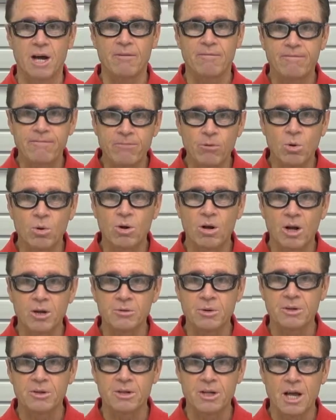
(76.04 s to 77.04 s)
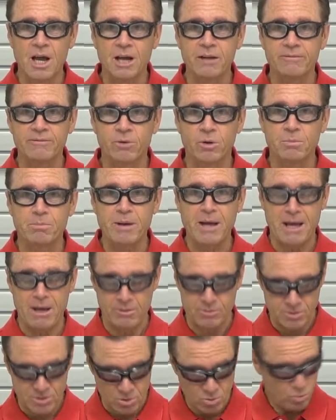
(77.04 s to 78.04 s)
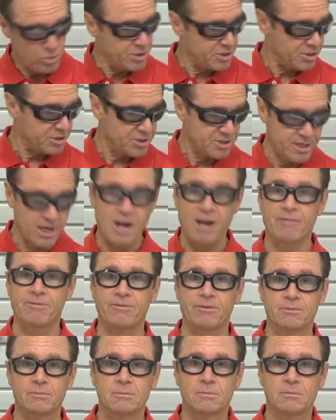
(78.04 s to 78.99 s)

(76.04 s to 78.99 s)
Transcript: of four hundred nine foot-pounds, which is tough.